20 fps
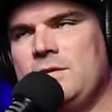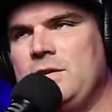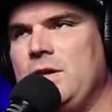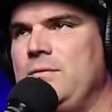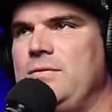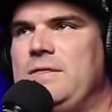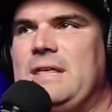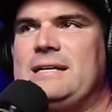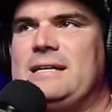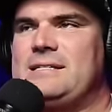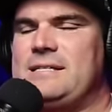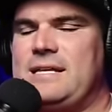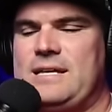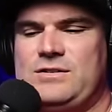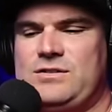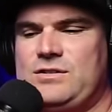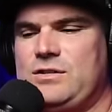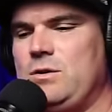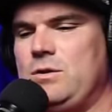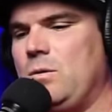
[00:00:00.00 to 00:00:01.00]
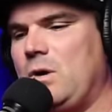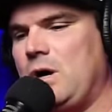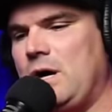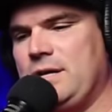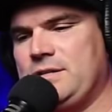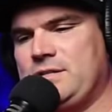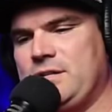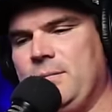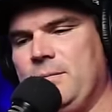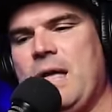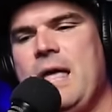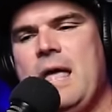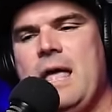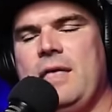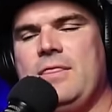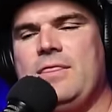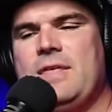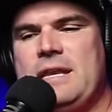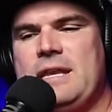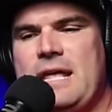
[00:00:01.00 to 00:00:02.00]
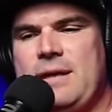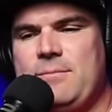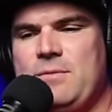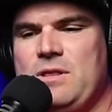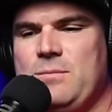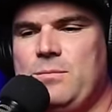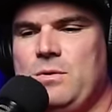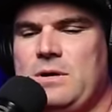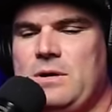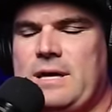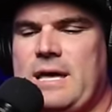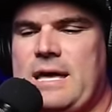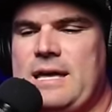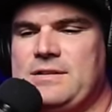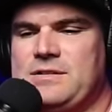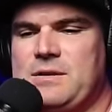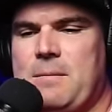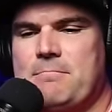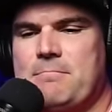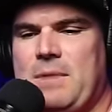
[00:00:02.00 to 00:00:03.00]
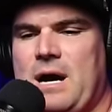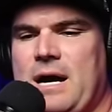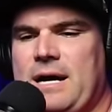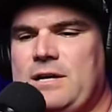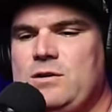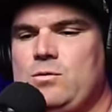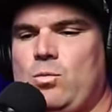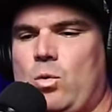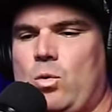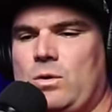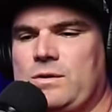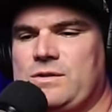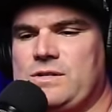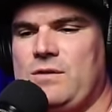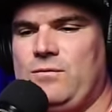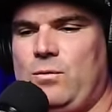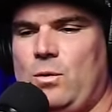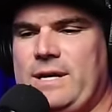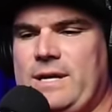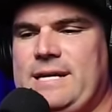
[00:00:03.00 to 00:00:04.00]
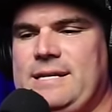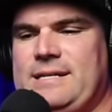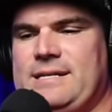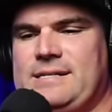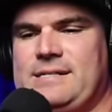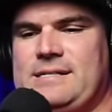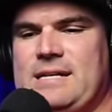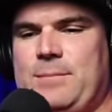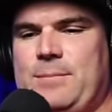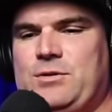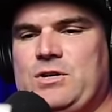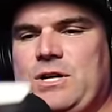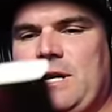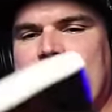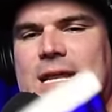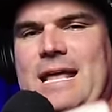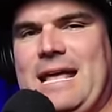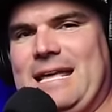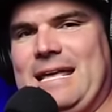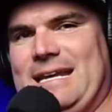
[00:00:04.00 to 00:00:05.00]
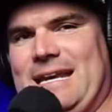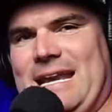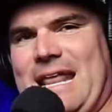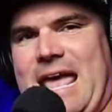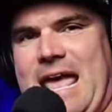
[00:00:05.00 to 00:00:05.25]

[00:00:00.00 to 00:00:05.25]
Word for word: Dude, this is too awesome. The name of the book is Mind Wars, Avoiding Deception in an